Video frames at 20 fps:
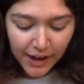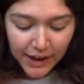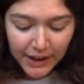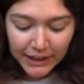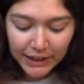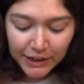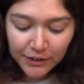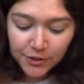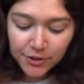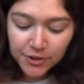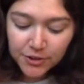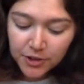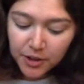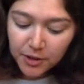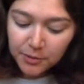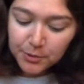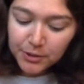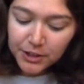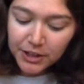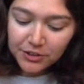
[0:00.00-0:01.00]
Inverse
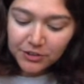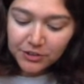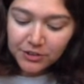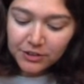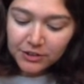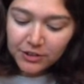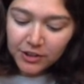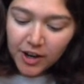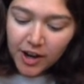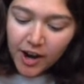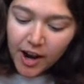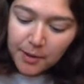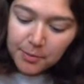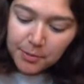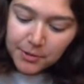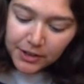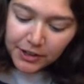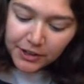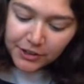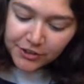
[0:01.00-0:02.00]
operations are
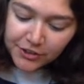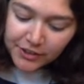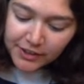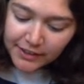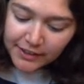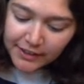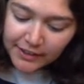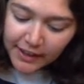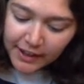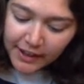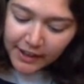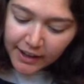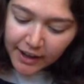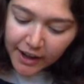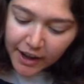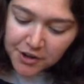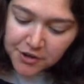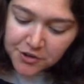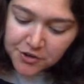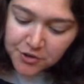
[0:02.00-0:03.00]
operations that
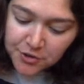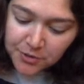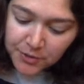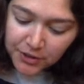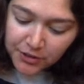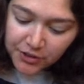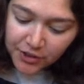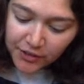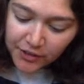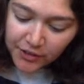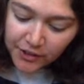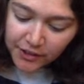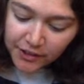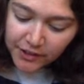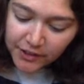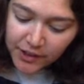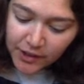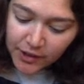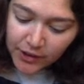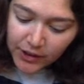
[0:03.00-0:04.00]
undo each other.
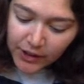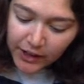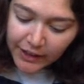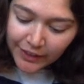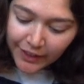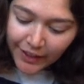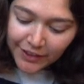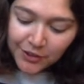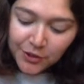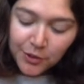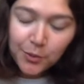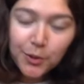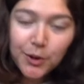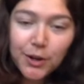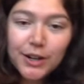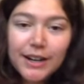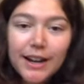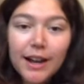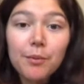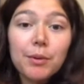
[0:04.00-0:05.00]
Okay, that's a
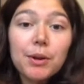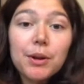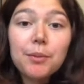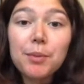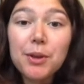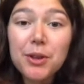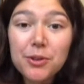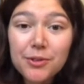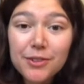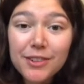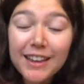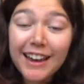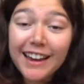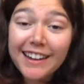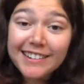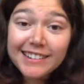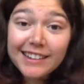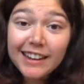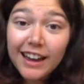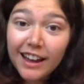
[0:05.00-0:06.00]
word I'm going to be using a
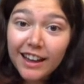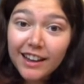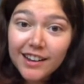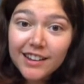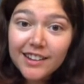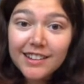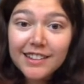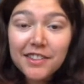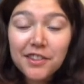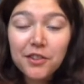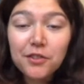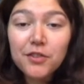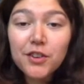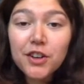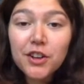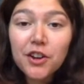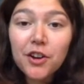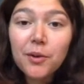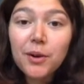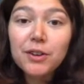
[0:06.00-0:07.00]
ton in this
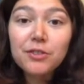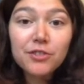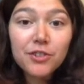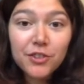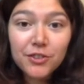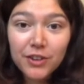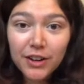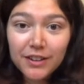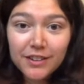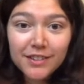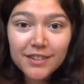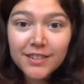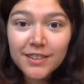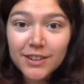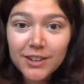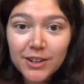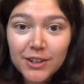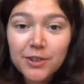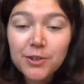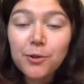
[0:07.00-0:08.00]
video and for the rest of the
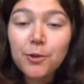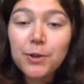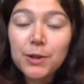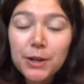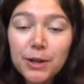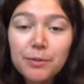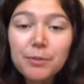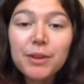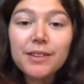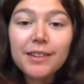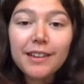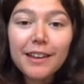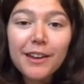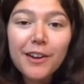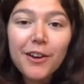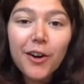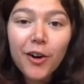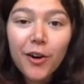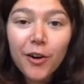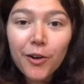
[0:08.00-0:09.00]
year. You will hear me say it
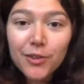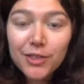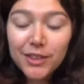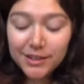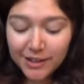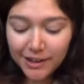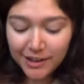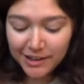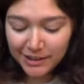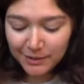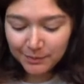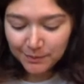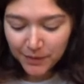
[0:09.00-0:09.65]
all the time.